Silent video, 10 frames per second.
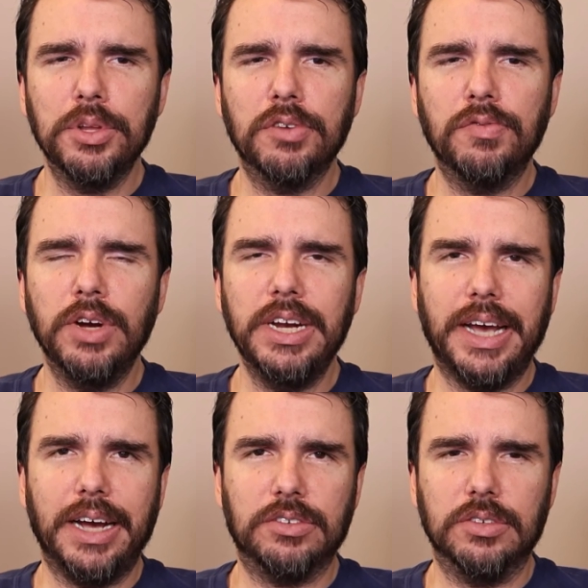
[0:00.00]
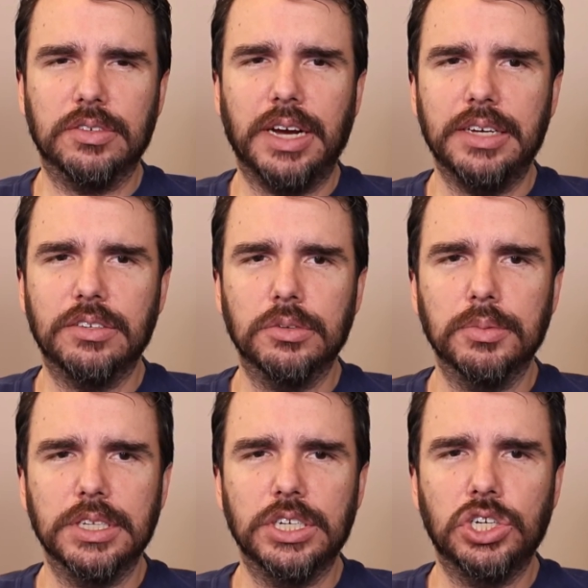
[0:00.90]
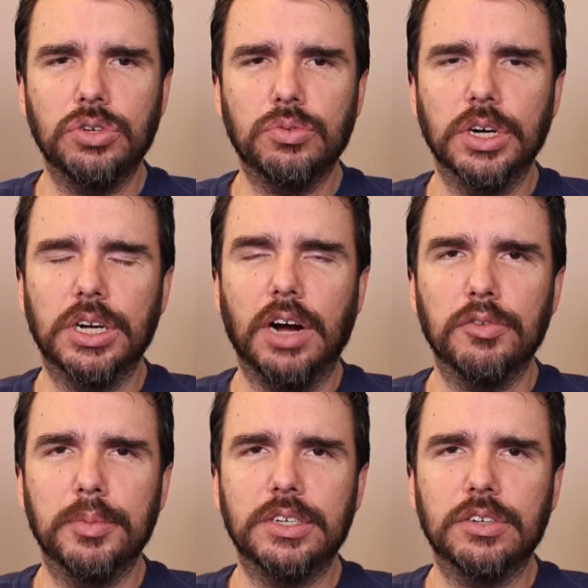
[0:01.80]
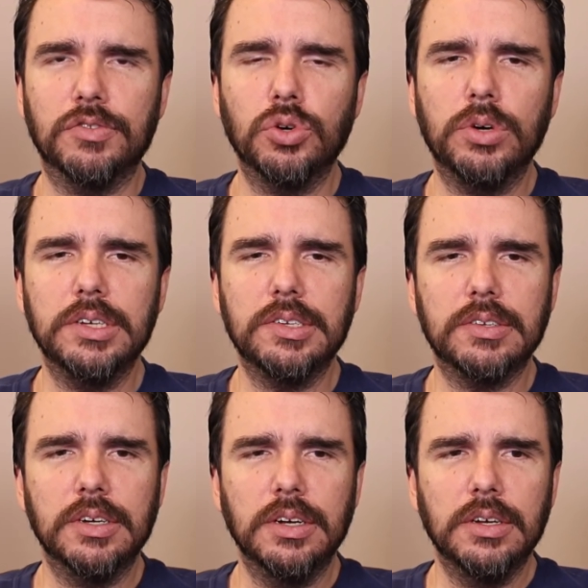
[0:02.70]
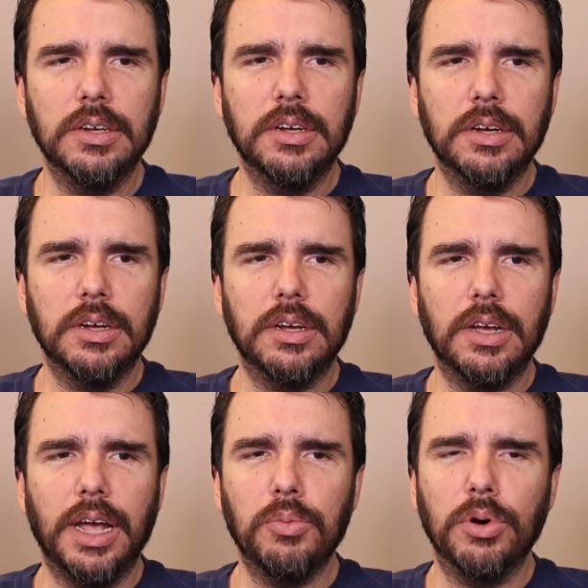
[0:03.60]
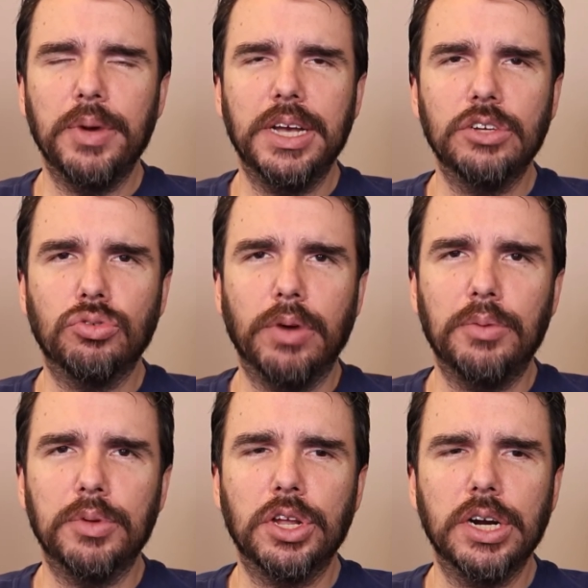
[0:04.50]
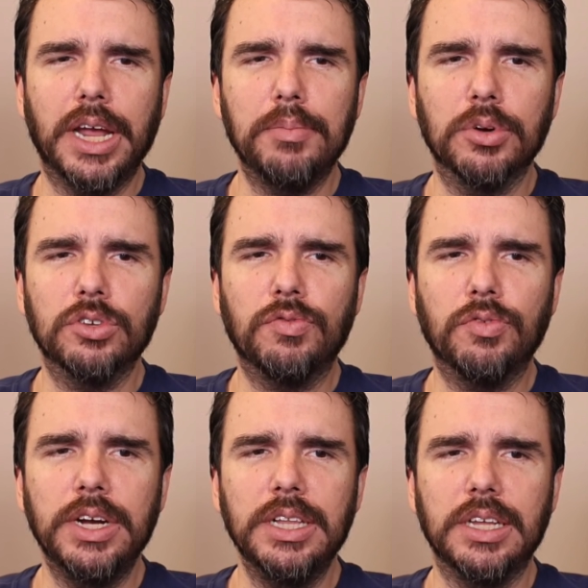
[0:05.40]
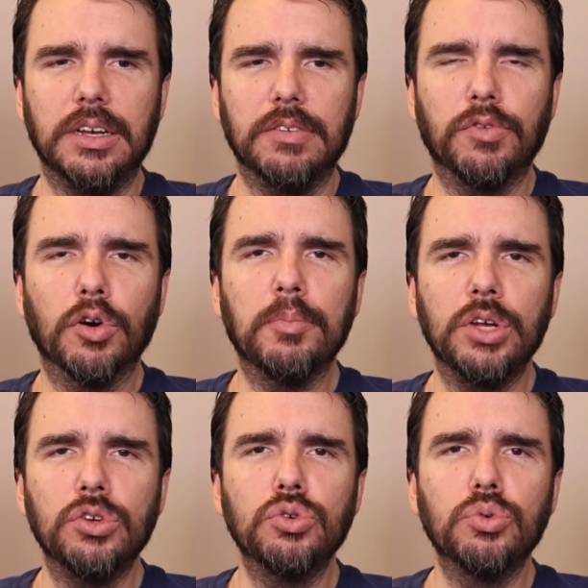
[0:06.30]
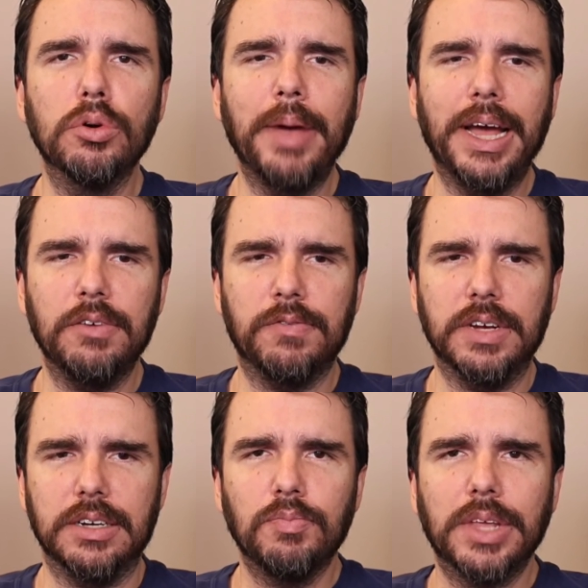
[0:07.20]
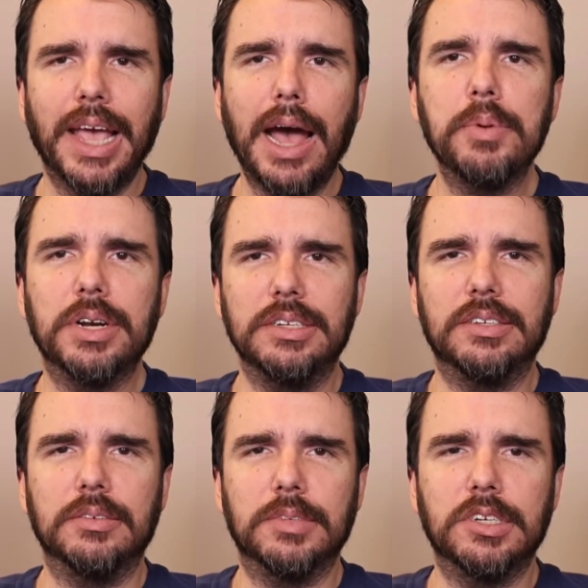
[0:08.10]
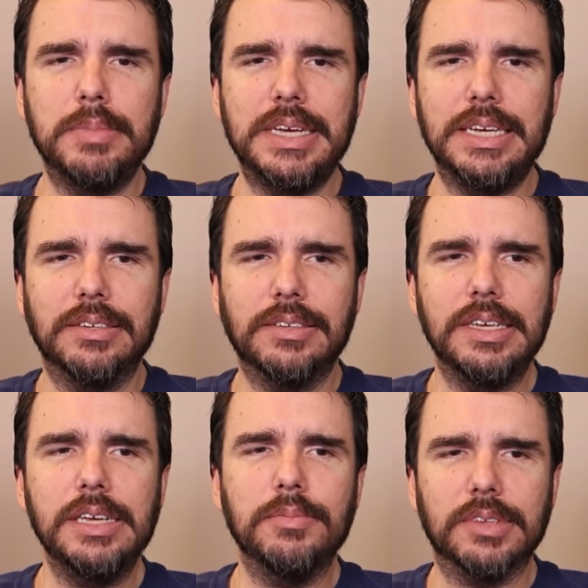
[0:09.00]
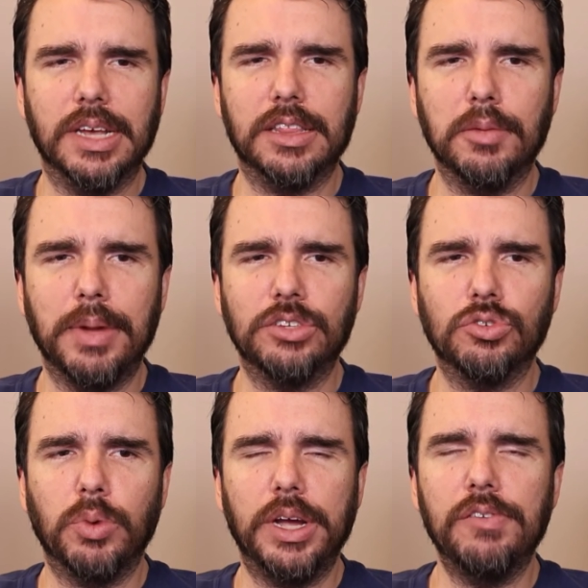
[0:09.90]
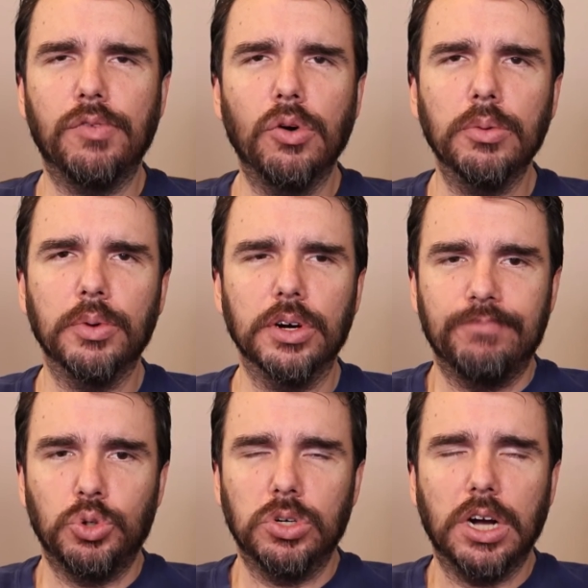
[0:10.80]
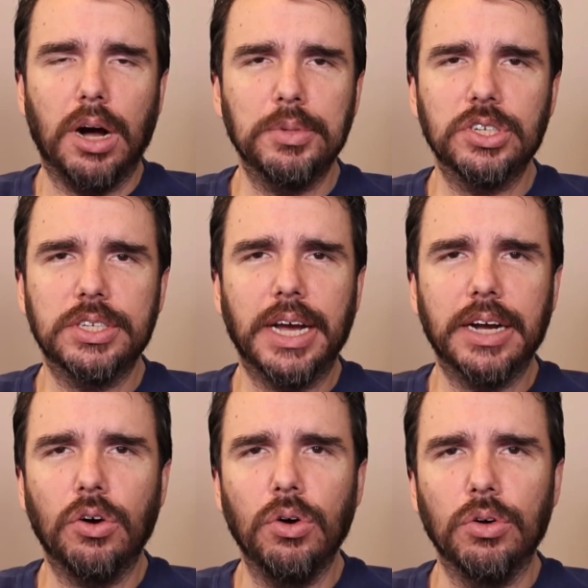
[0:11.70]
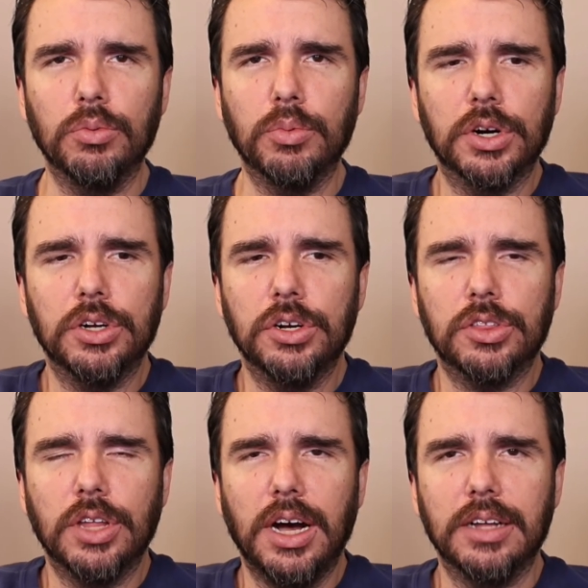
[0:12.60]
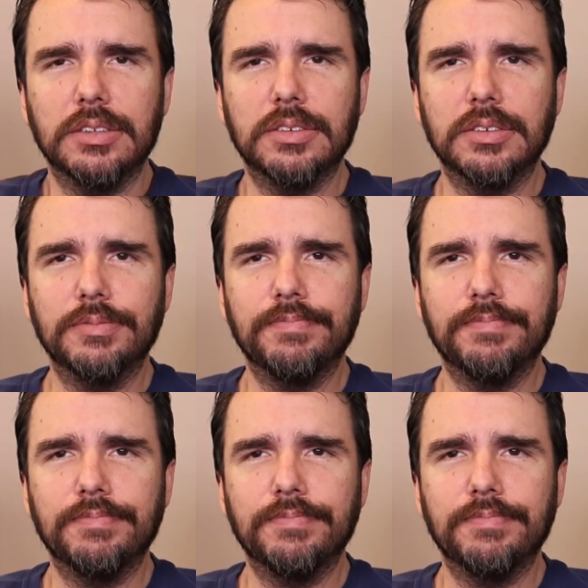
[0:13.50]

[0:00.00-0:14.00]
are free to exercise their religion or government of choice, and where we can trade with our neighbors freely for mutual benefit. Capitalism, to me, seems like the best way forward to accomplish that goal. What are your thoughts?